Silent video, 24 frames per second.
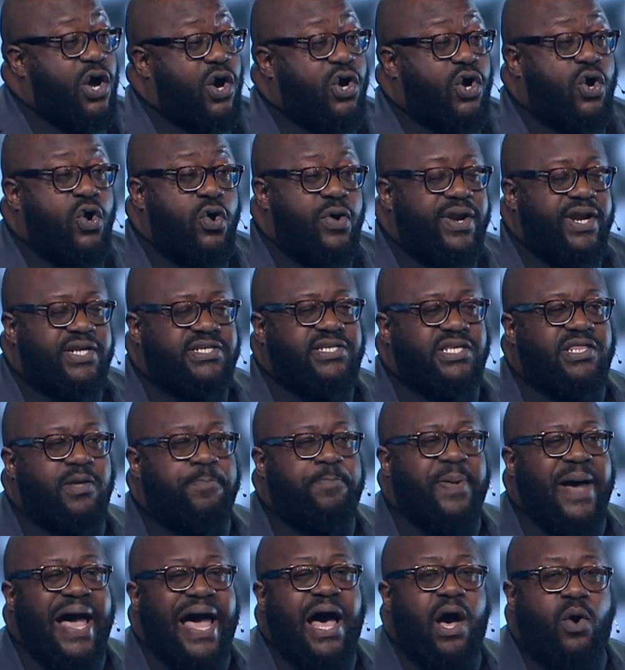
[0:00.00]
according to the
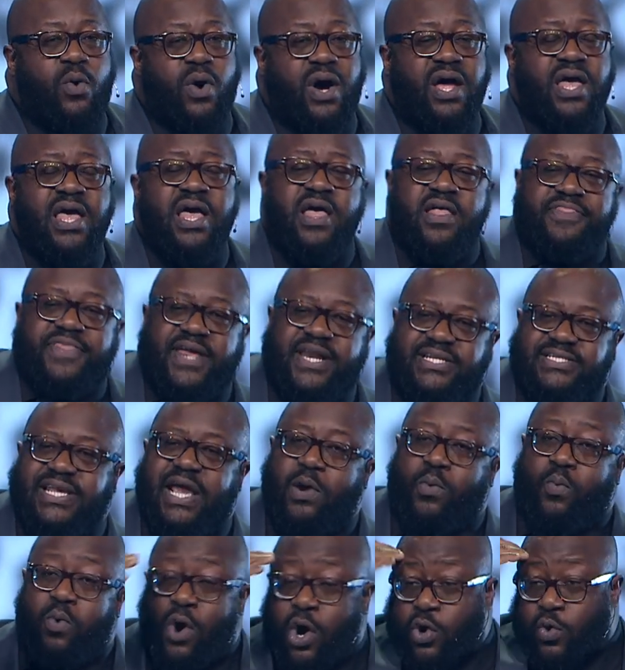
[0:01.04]
power that is
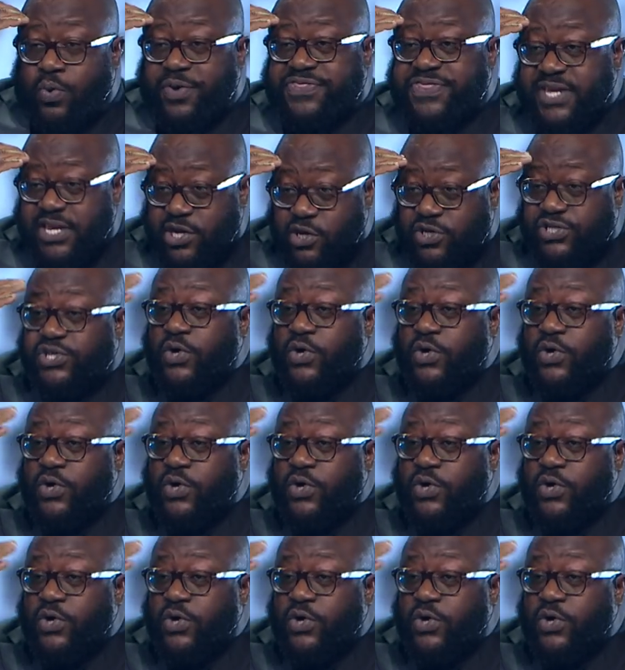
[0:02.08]
at work within you.